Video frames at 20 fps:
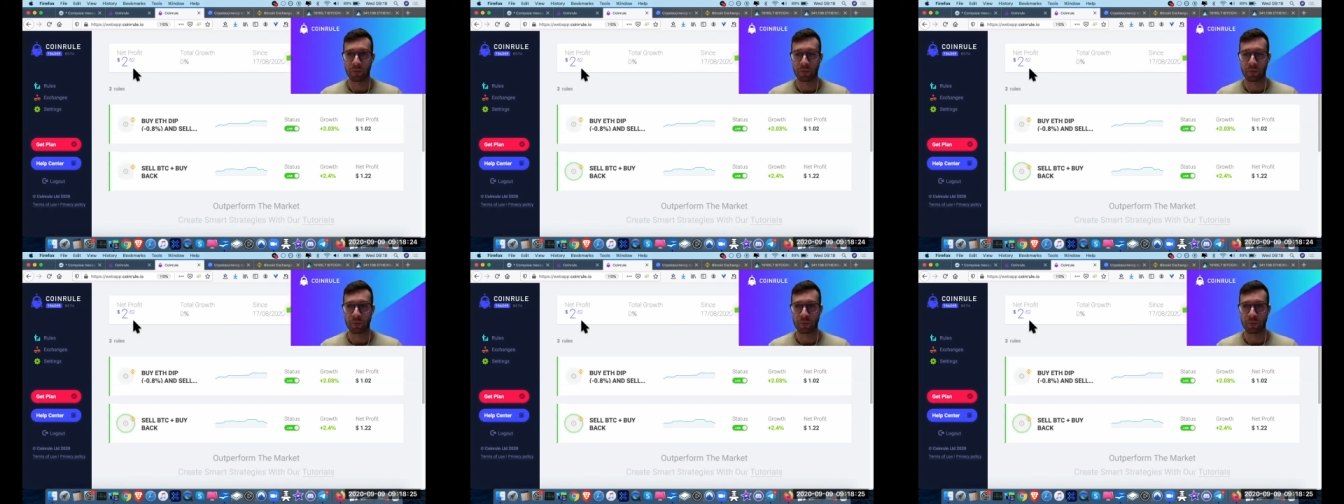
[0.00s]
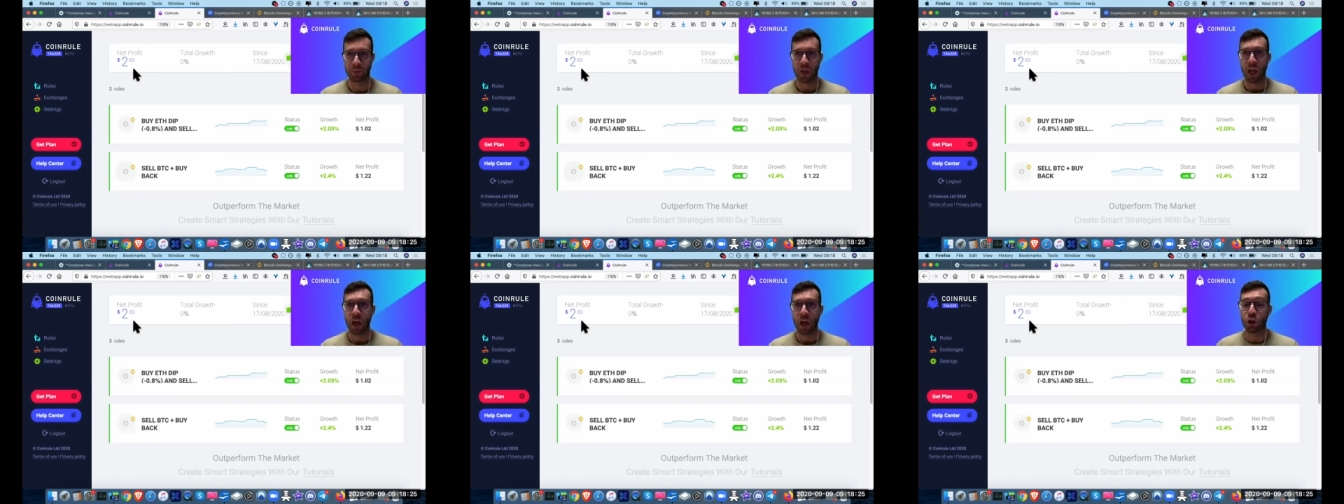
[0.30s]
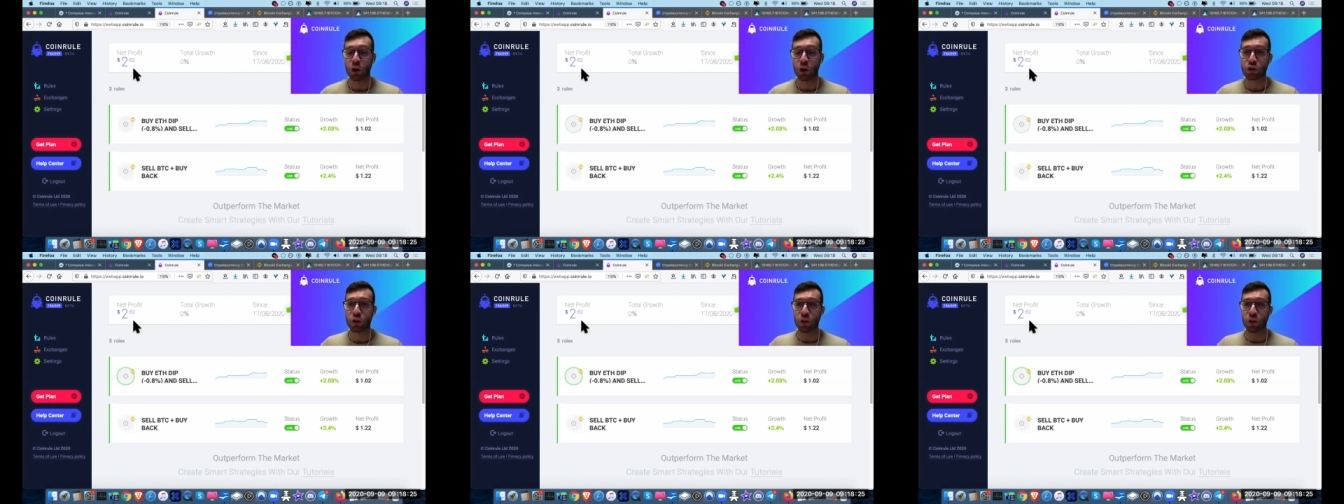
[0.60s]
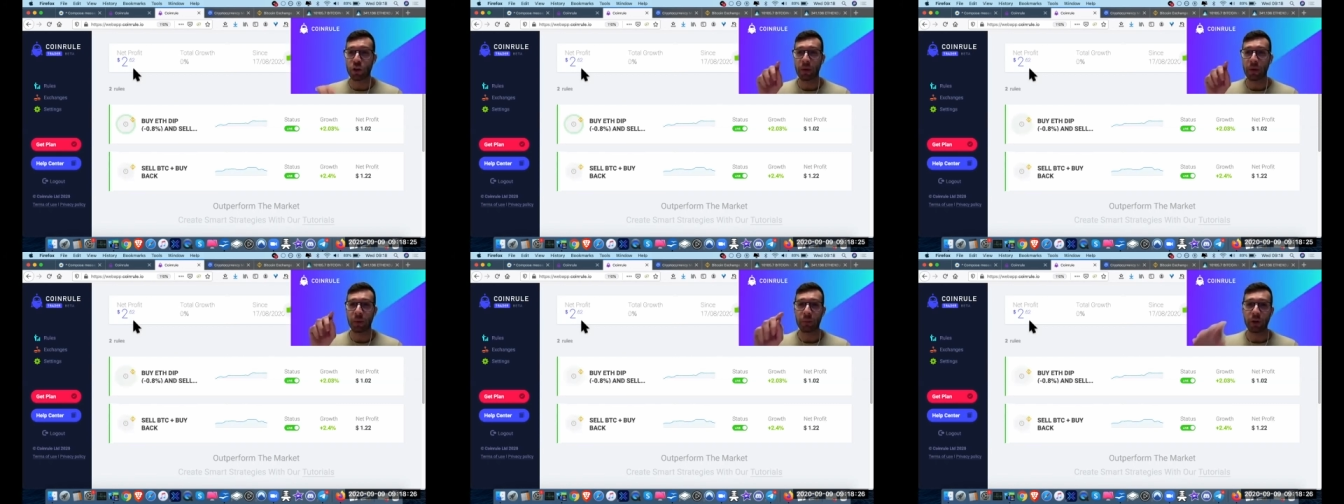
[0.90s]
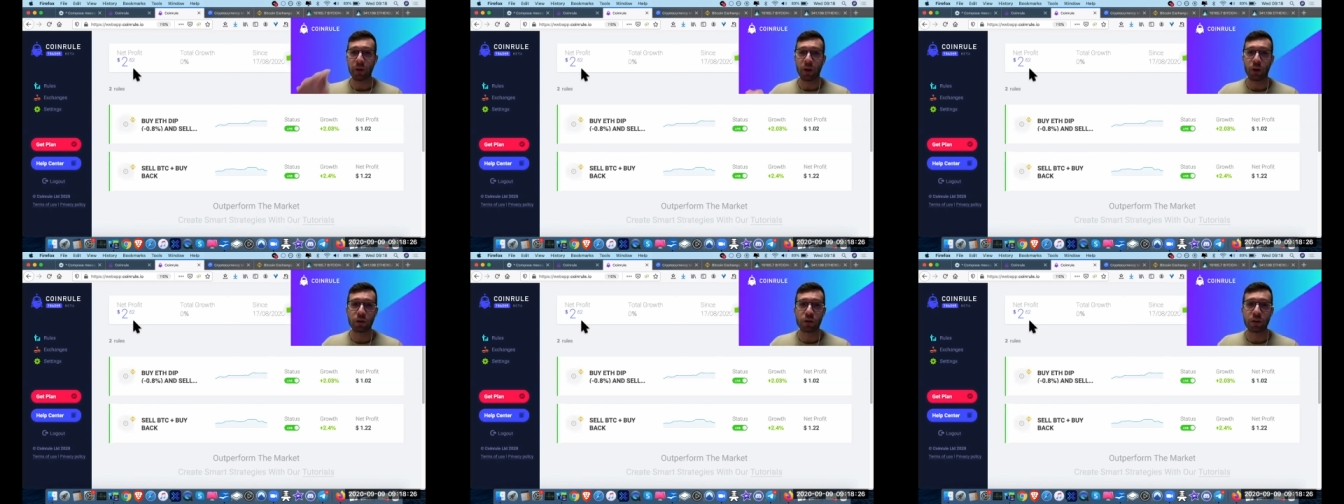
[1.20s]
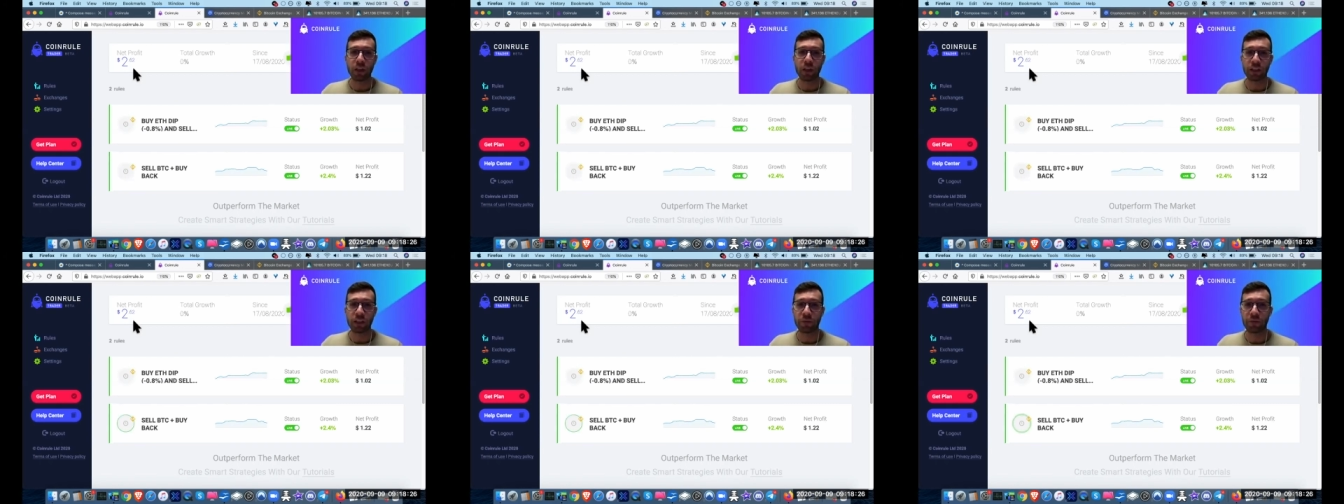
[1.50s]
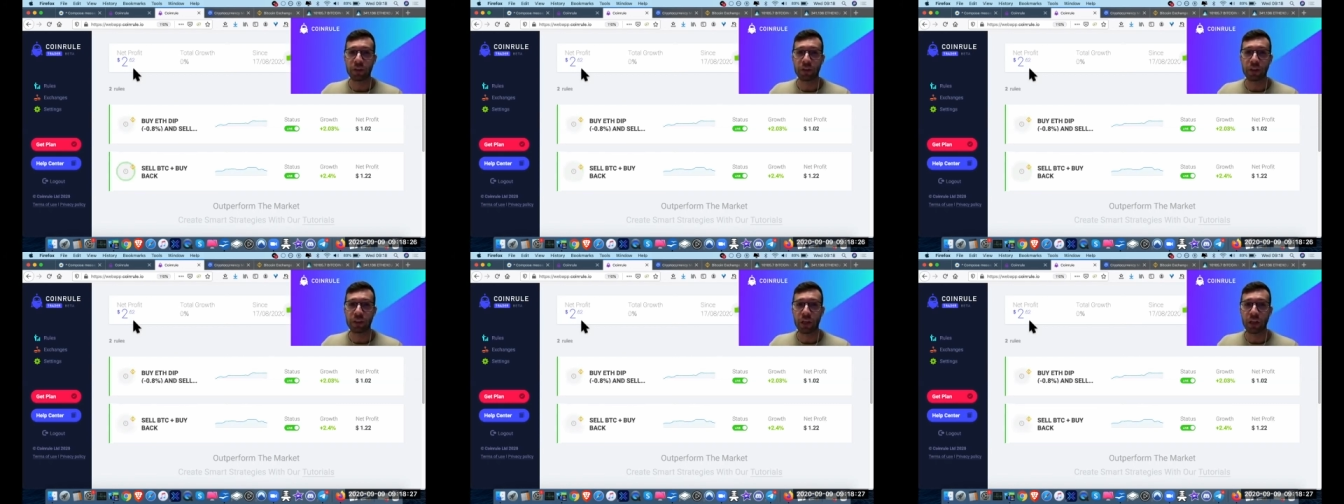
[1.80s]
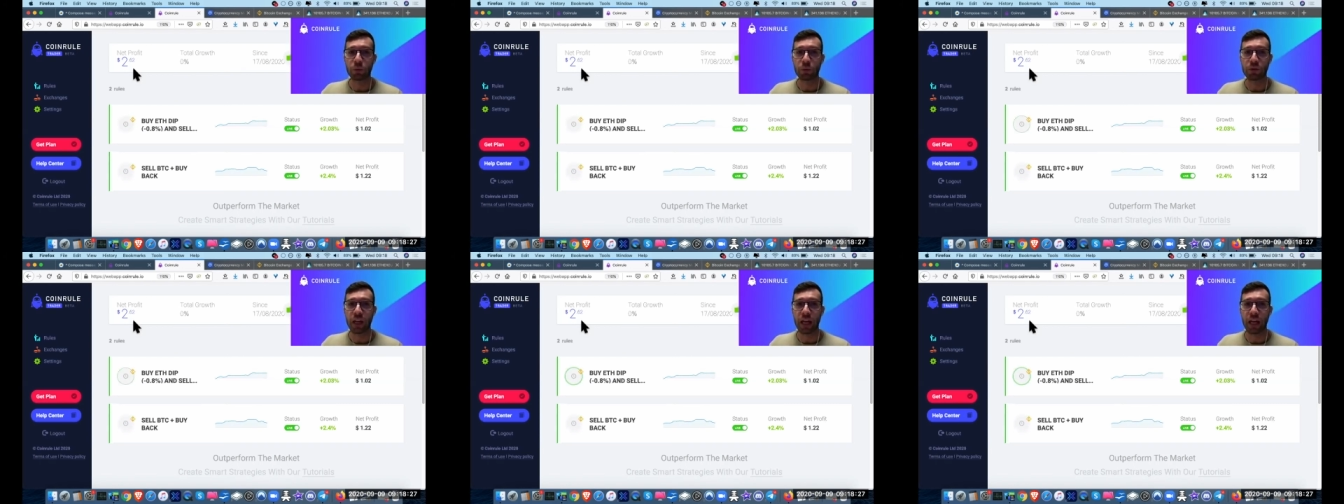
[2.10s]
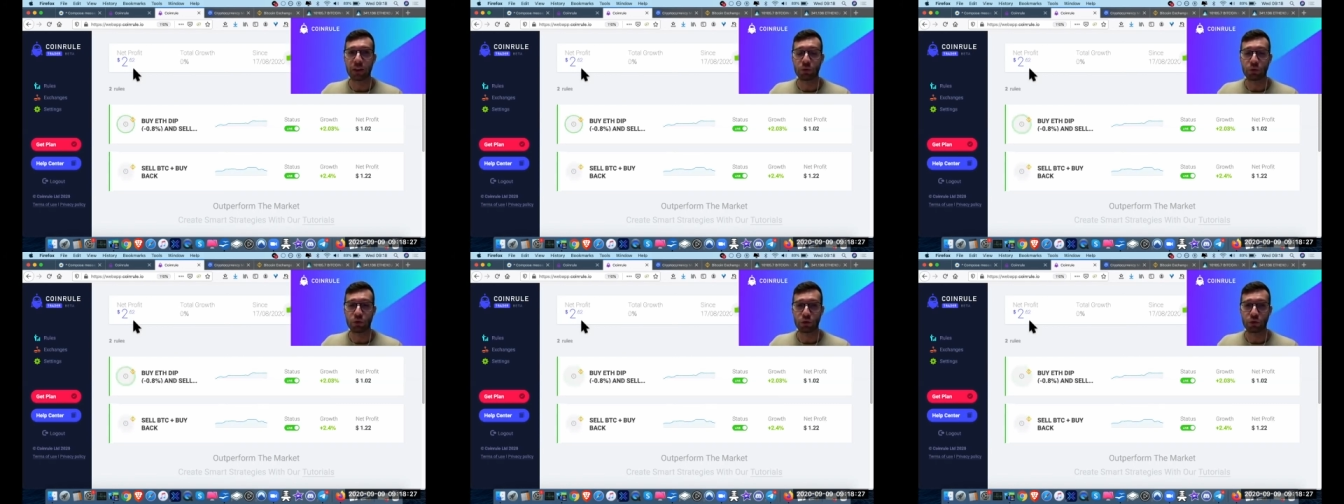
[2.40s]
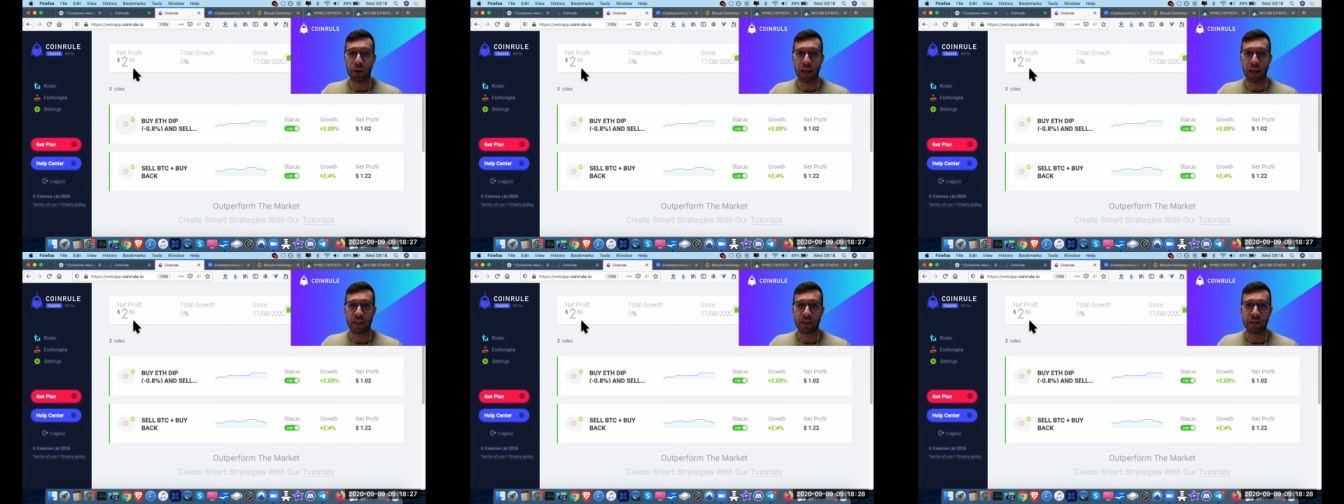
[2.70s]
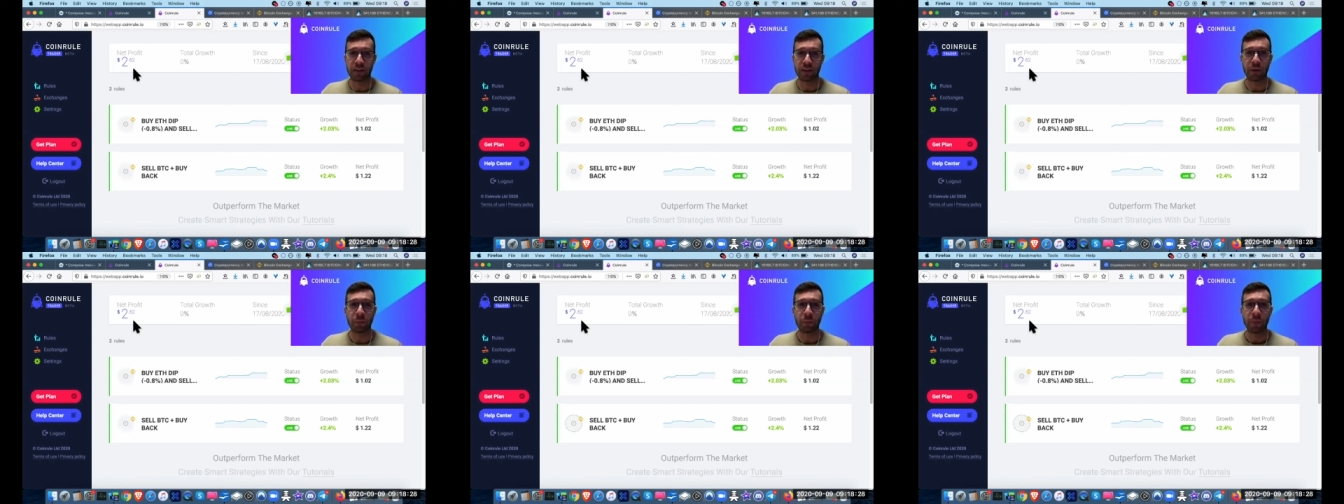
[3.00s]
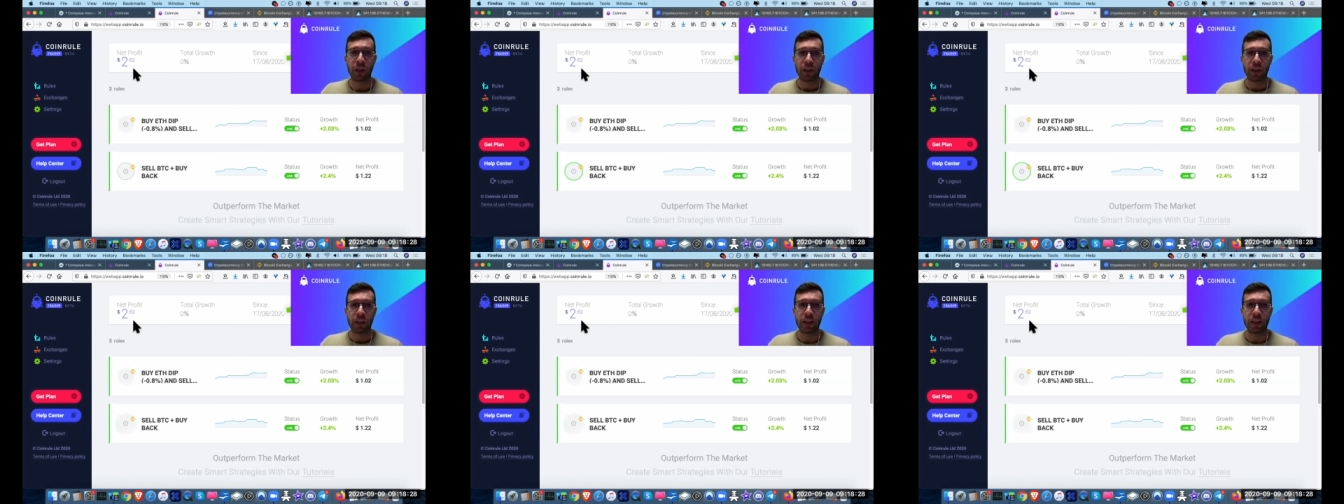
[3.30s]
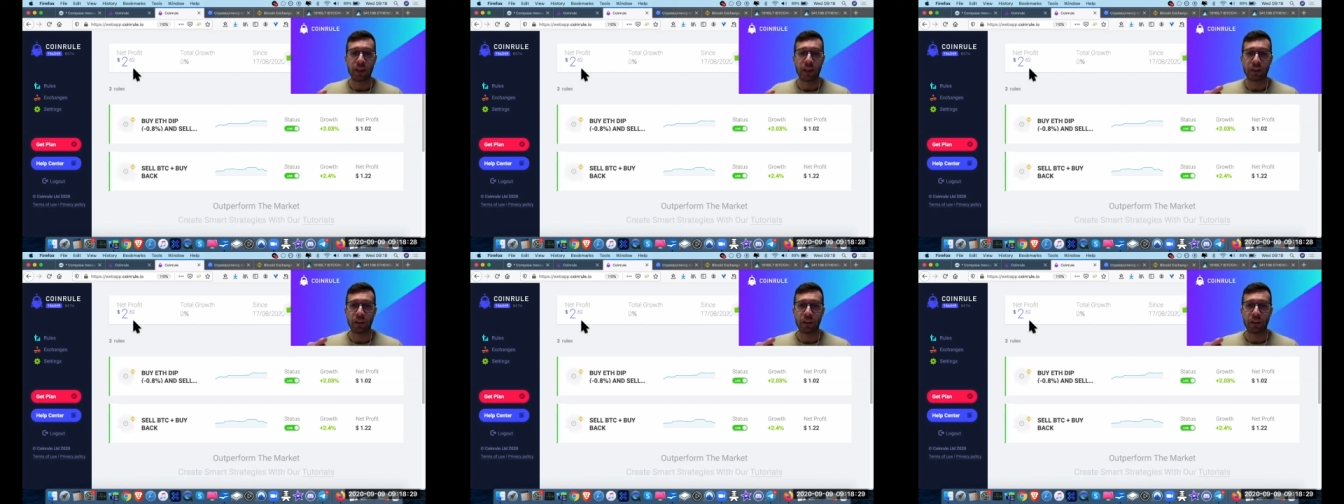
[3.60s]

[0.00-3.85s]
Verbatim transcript: which also remember also another thing that I would like to stress uh, that uh,